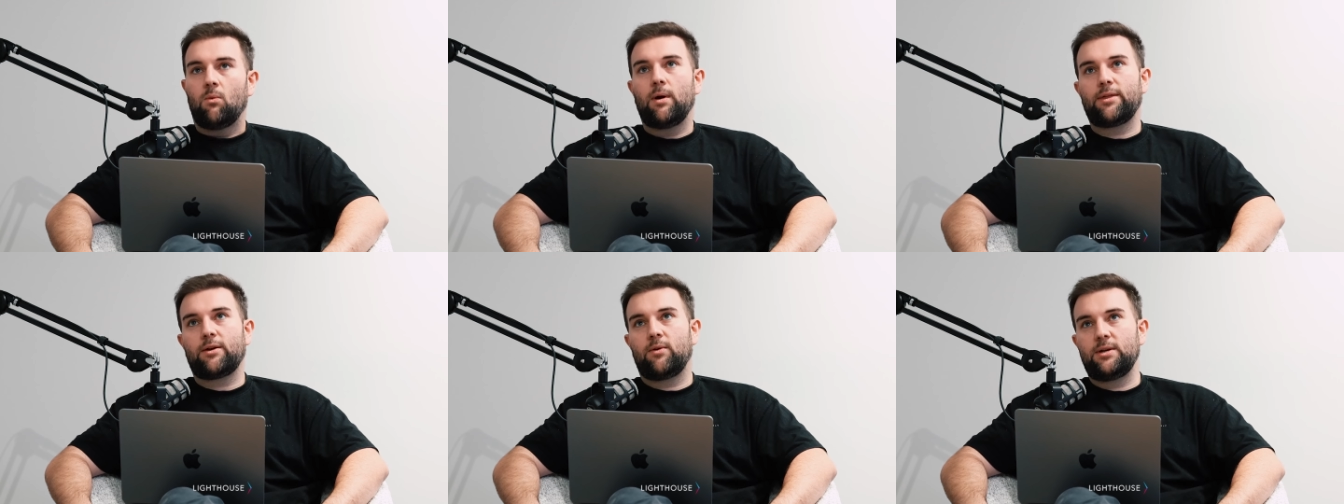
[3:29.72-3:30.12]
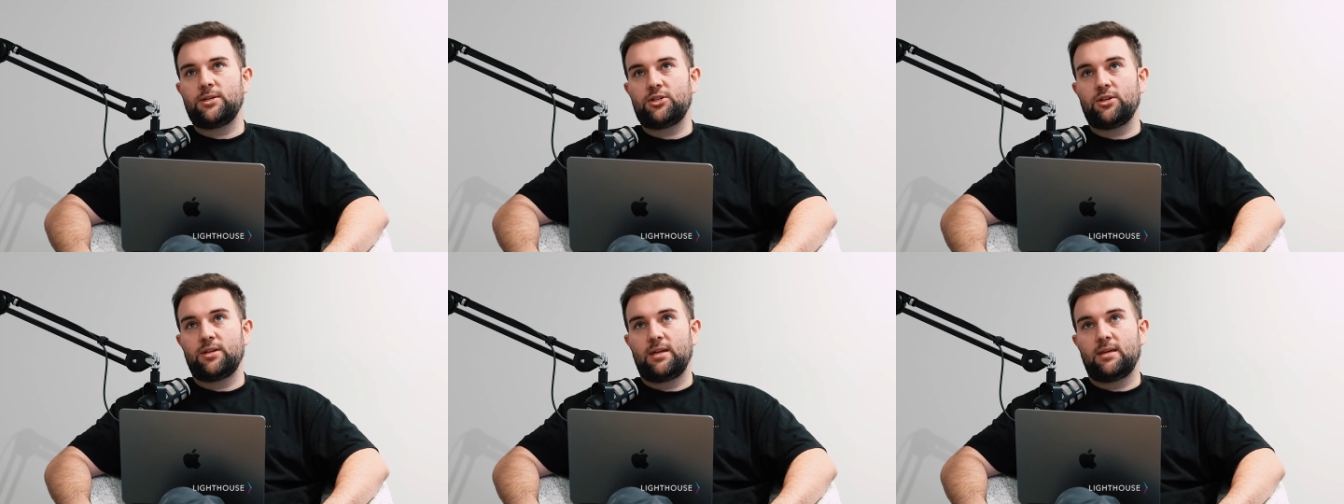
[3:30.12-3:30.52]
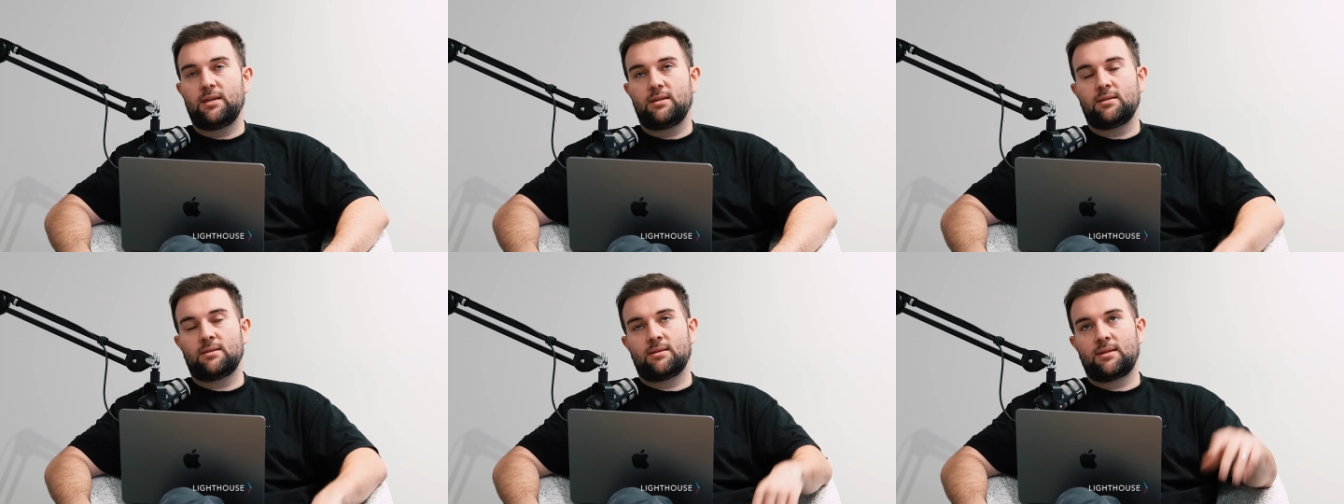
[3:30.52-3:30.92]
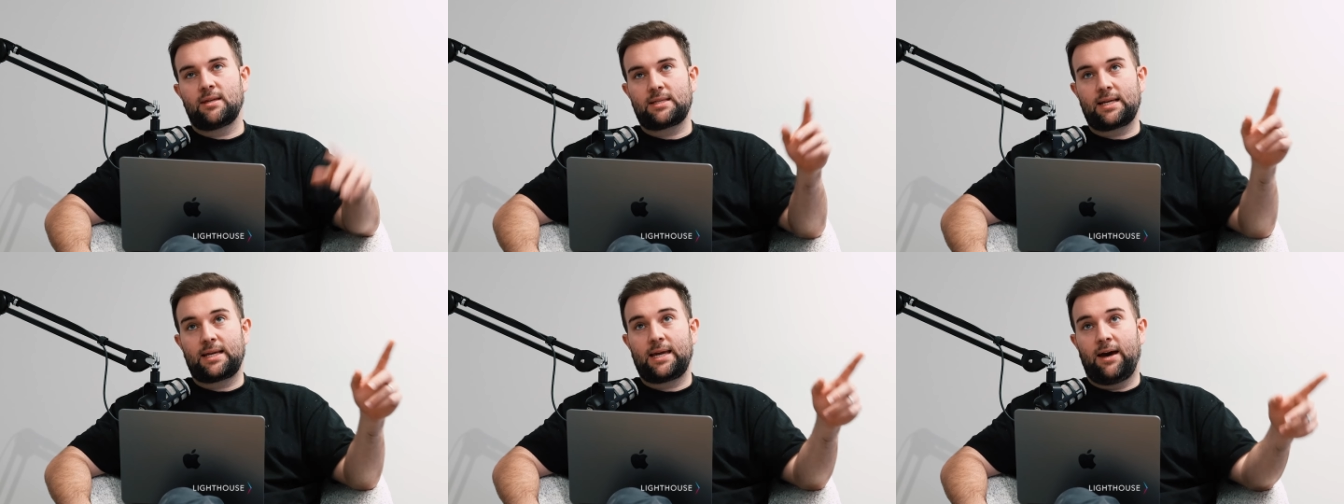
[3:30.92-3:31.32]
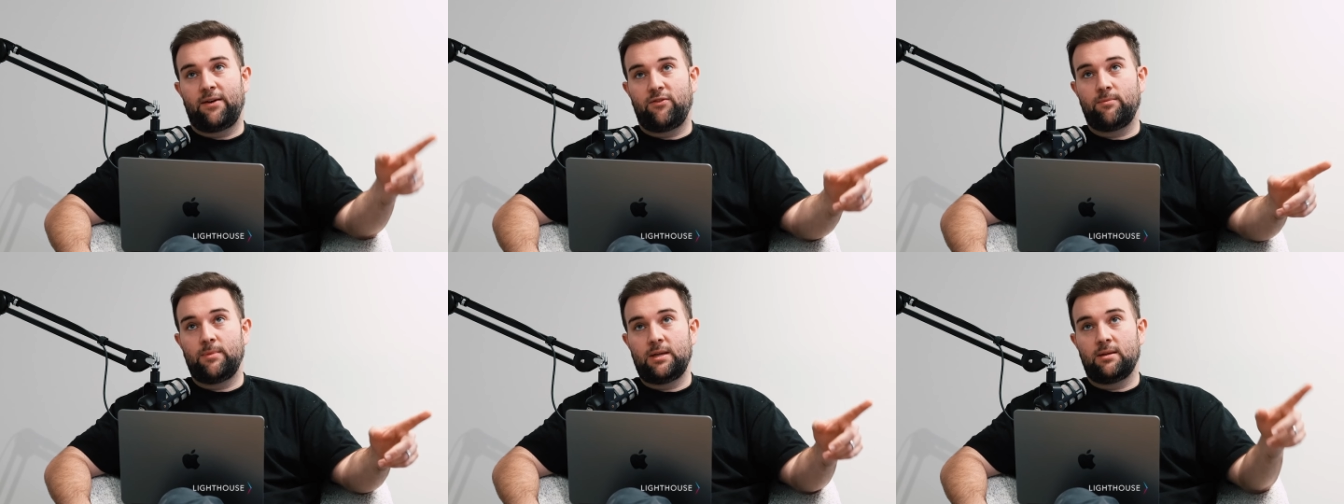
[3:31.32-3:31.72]
Well, the question is, does a
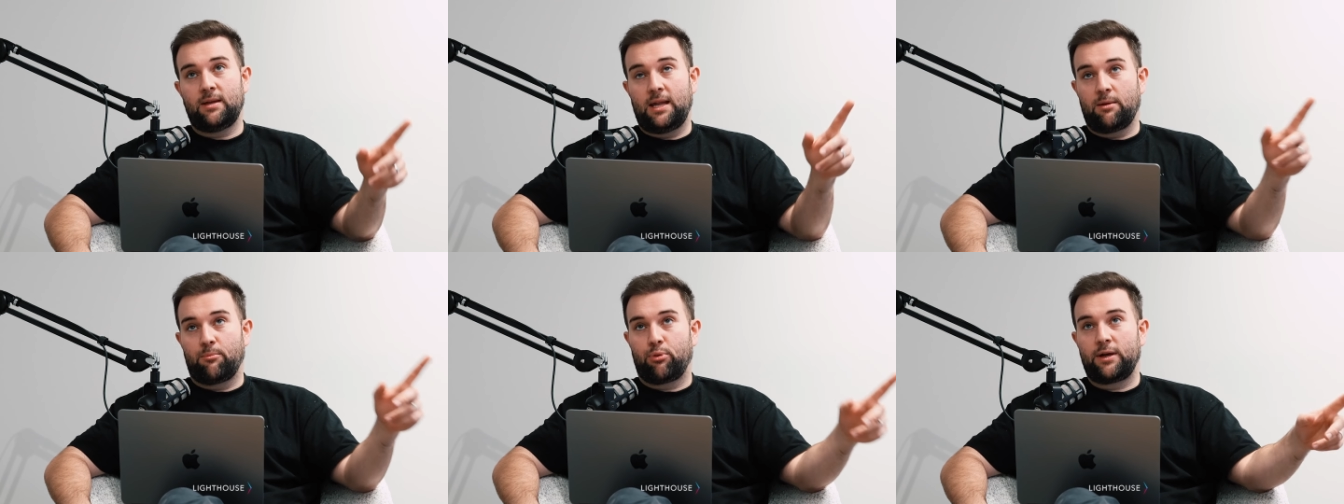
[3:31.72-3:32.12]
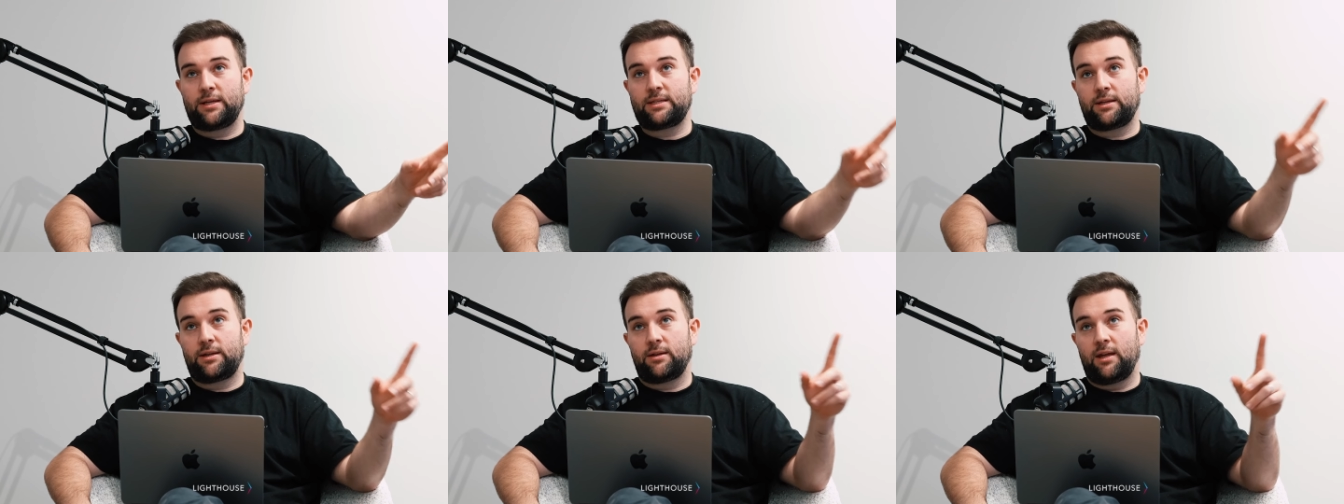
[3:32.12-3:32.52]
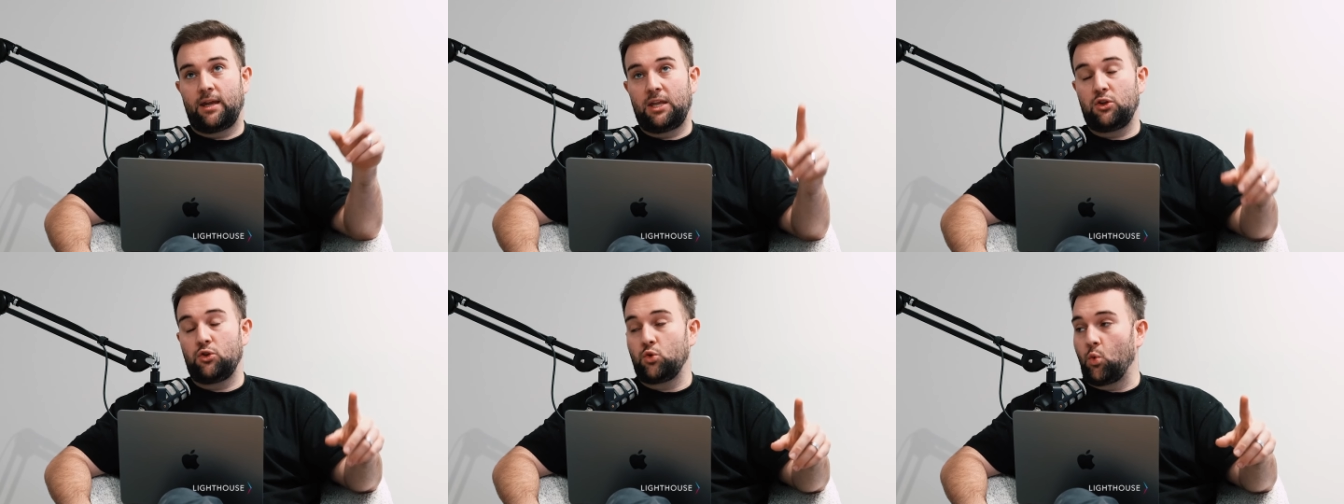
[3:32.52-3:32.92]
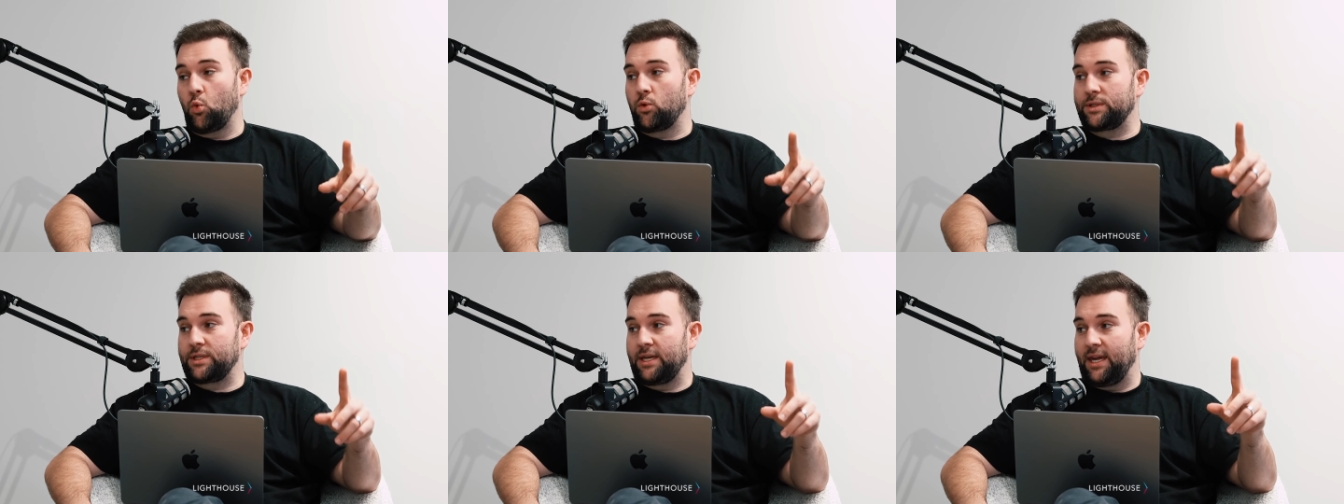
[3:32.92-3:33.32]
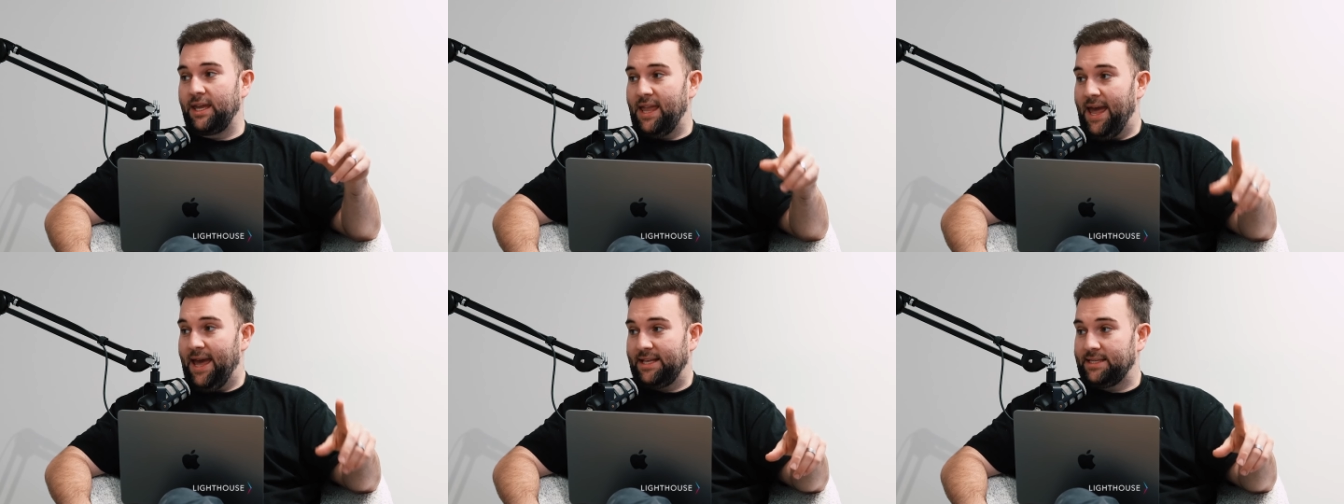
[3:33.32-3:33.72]
government and a president endorsing
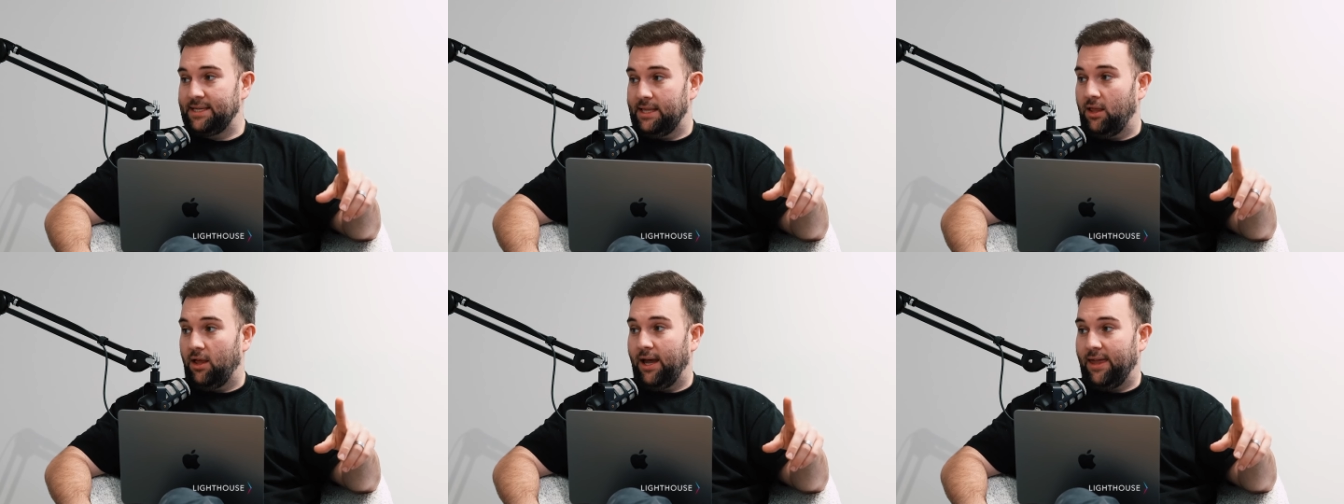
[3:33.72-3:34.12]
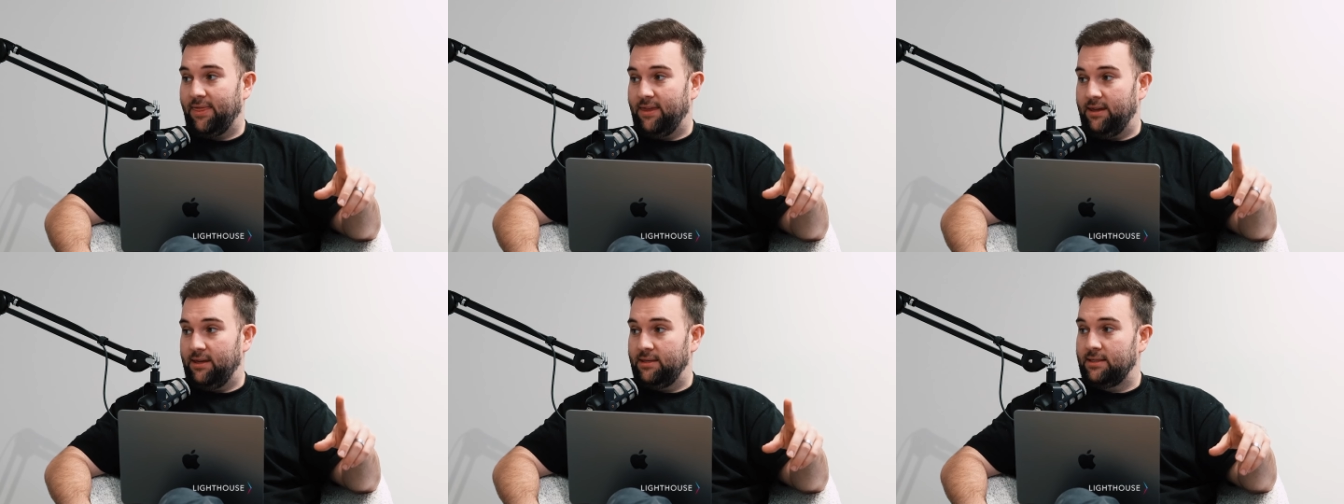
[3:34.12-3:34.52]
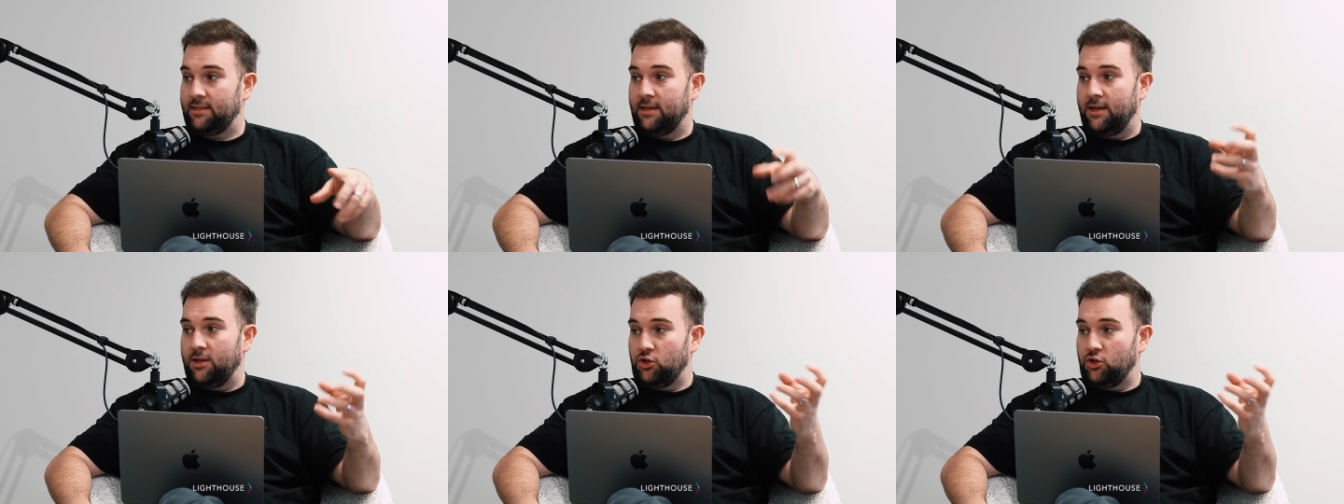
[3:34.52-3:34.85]
an asset like this